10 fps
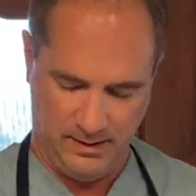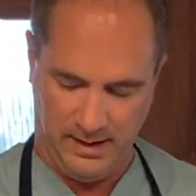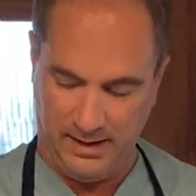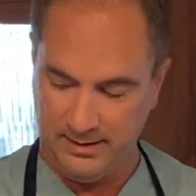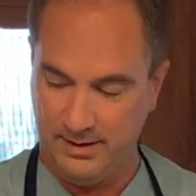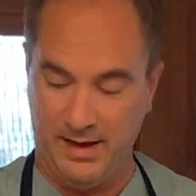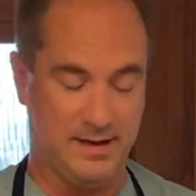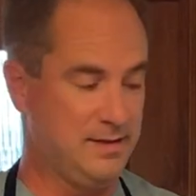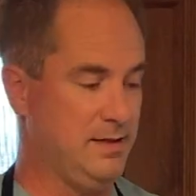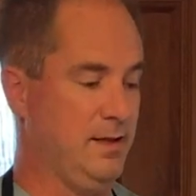And
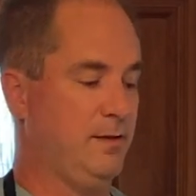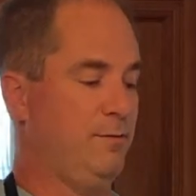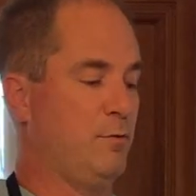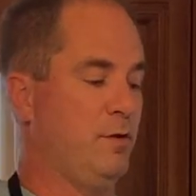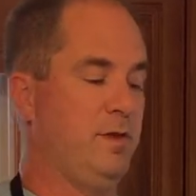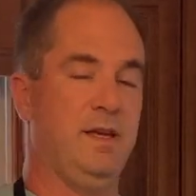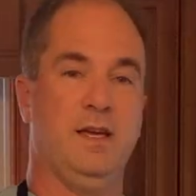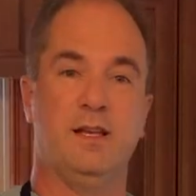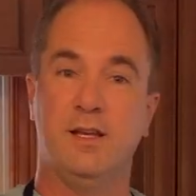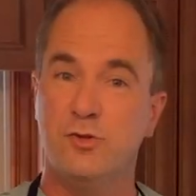that's it for the
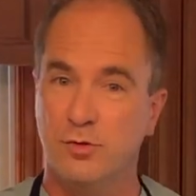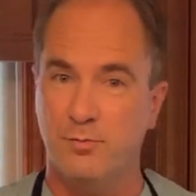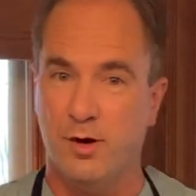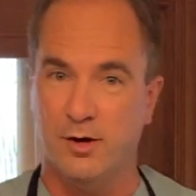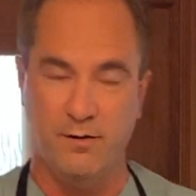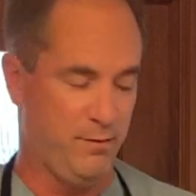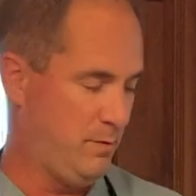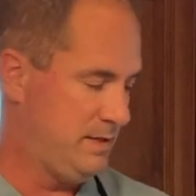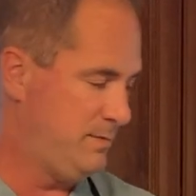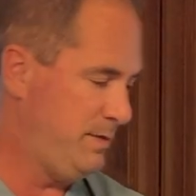initial part of the
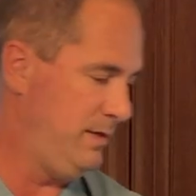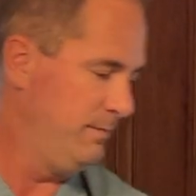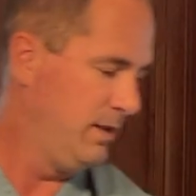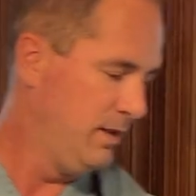recipe.